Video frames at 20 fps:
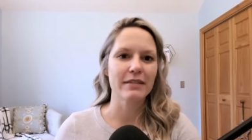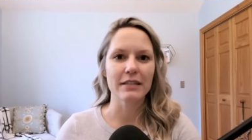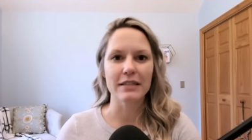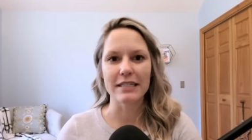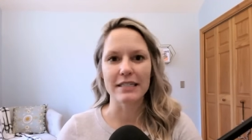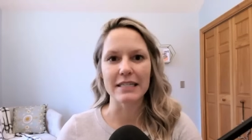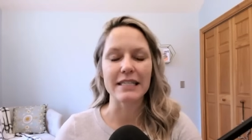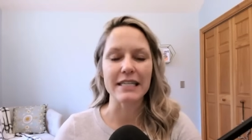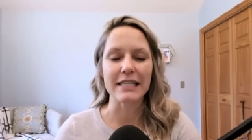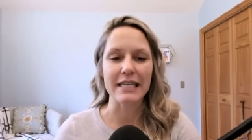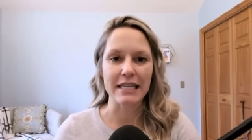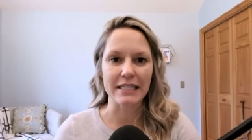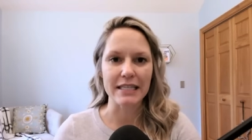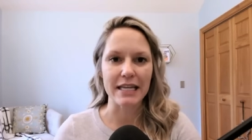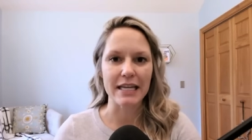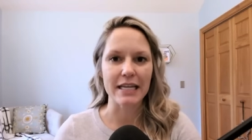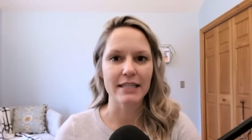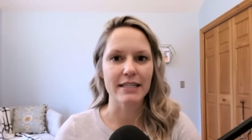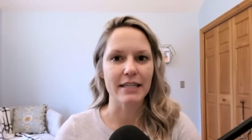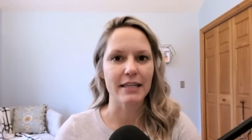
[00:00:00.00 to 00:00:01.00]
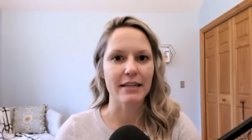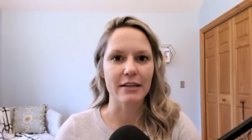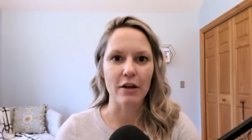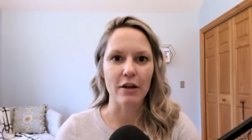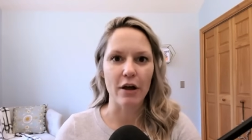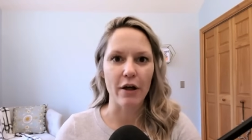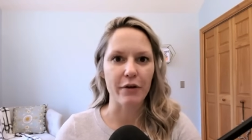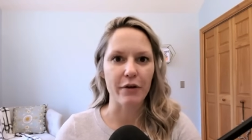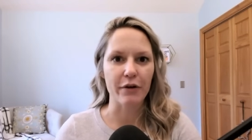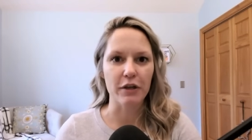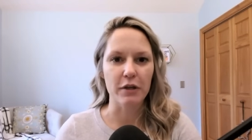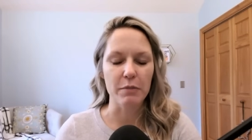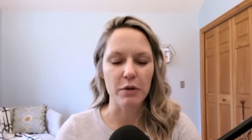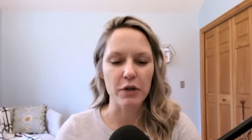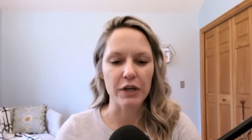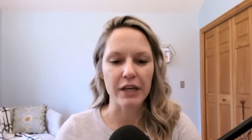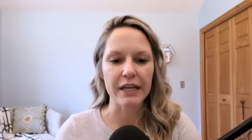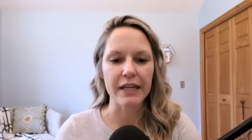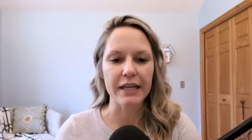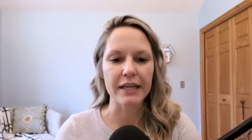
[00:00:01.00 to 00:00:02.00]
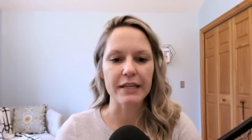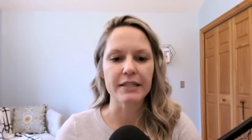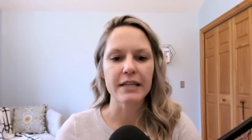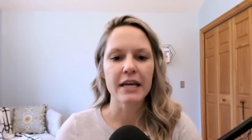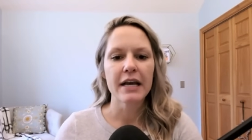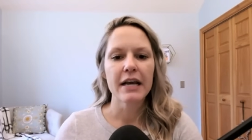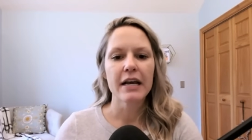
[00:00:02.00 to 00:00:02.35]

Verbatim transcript: diseases and in other communities,